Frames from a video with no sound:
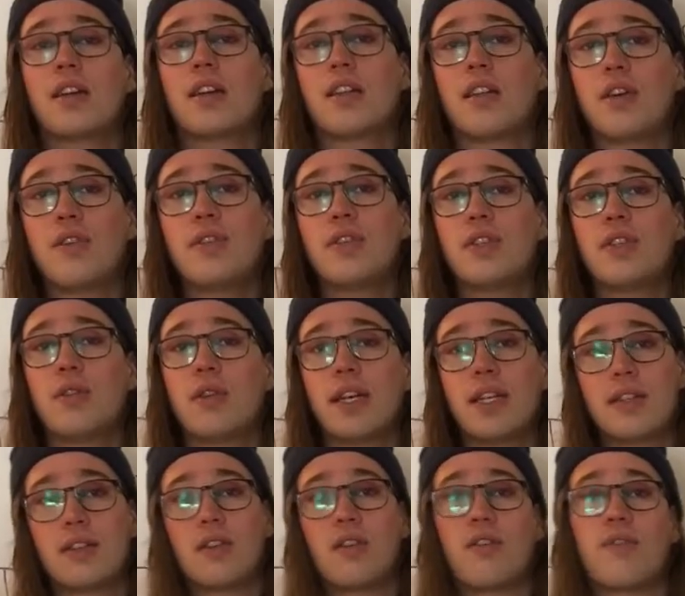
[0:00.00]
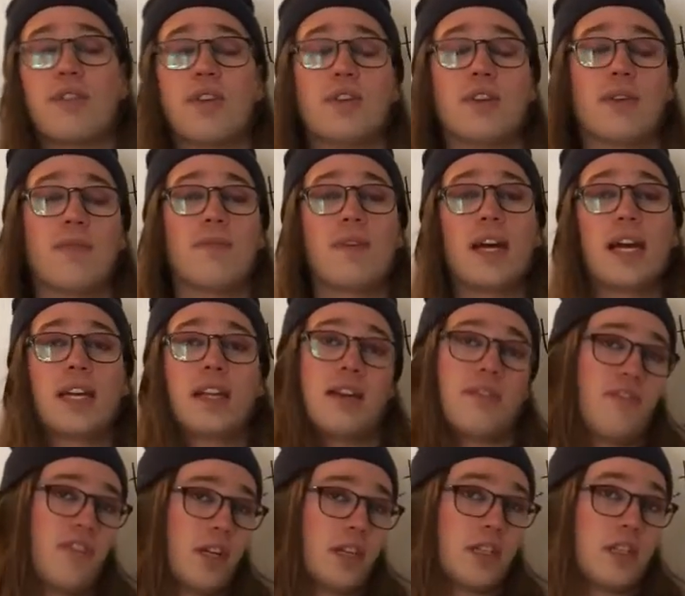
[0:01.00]
close to it. So if you can find a
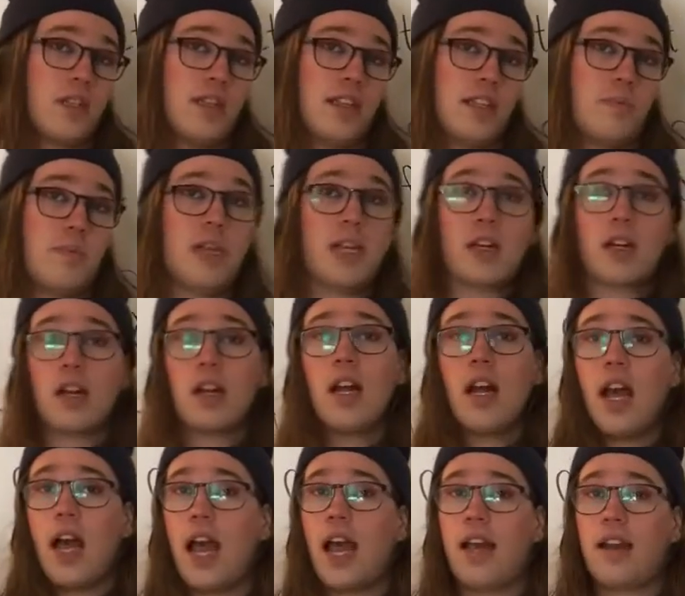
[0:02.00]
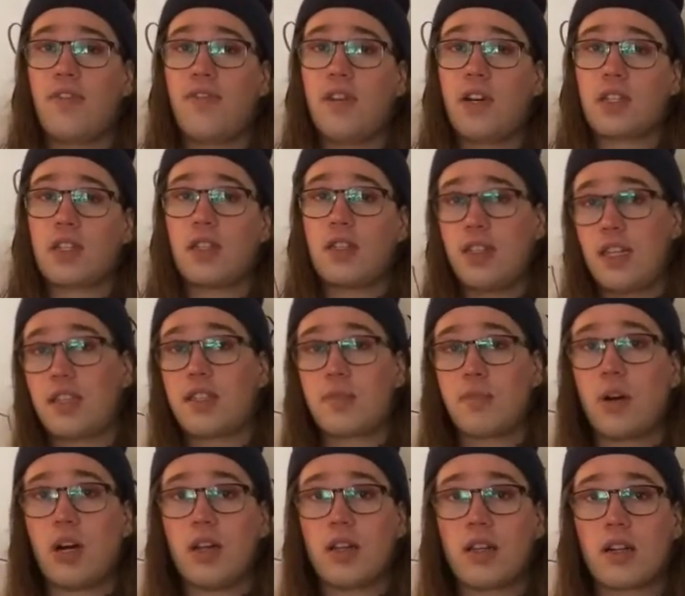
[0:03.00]
function that's bigger and a function that's
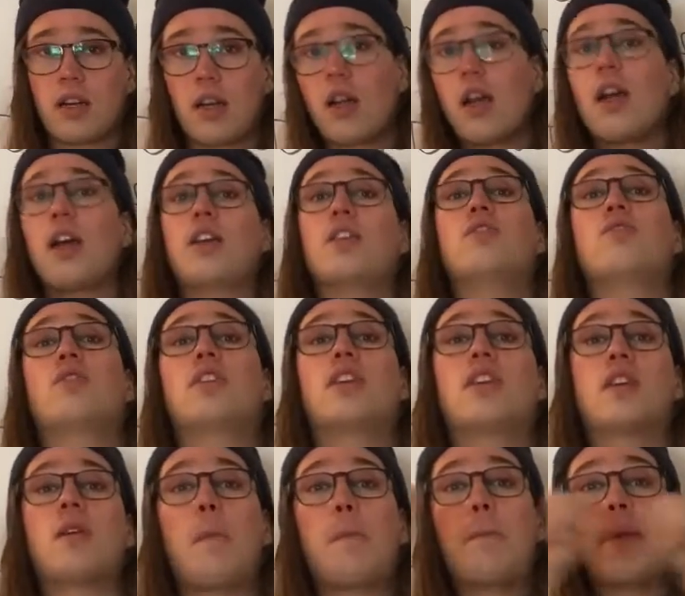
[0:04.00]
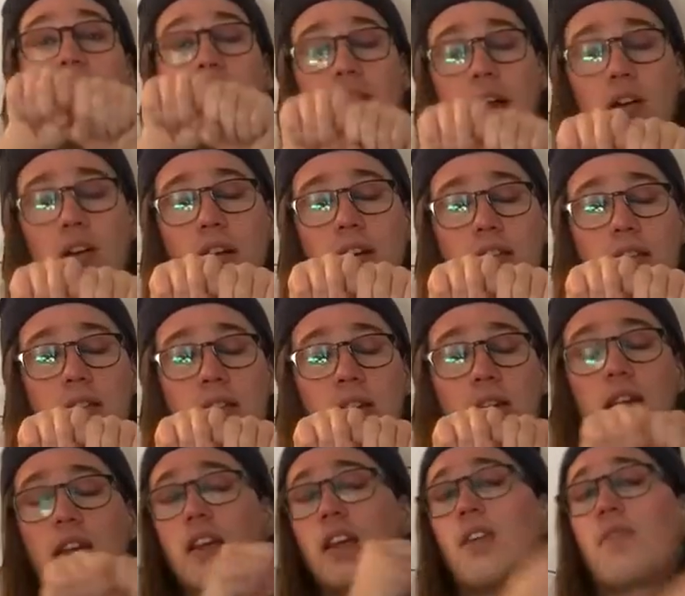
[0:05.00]
smaller, you can compare it
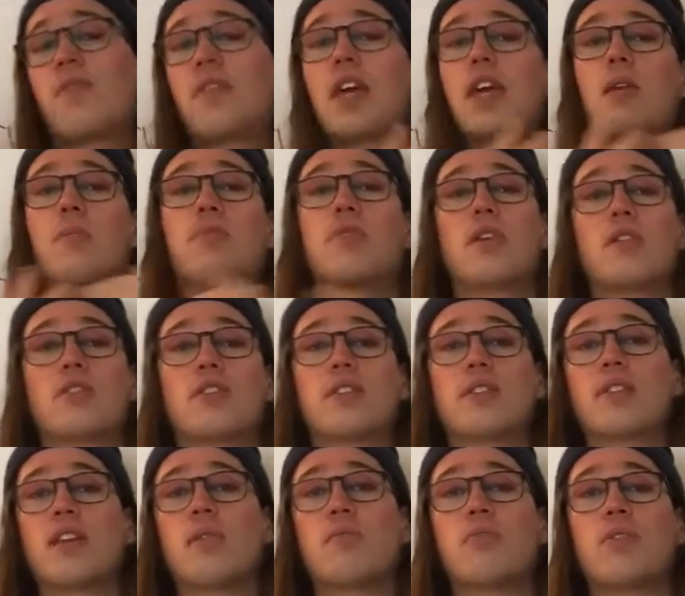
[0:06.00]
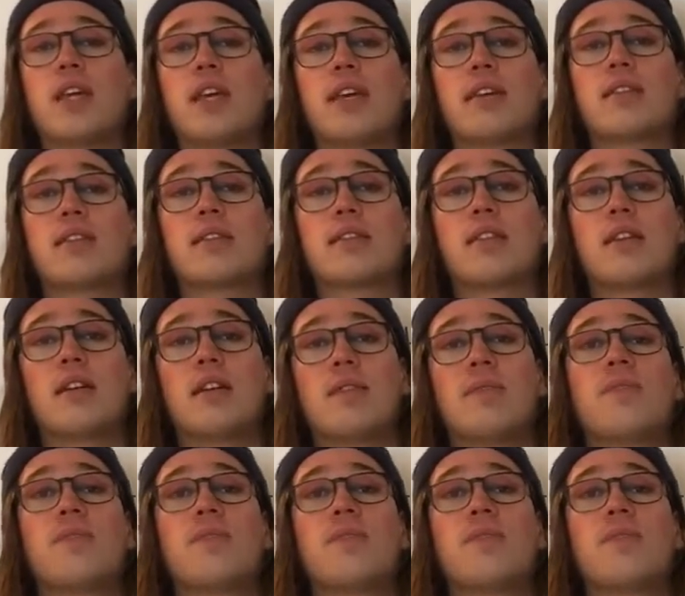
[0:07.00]
if they approach the same place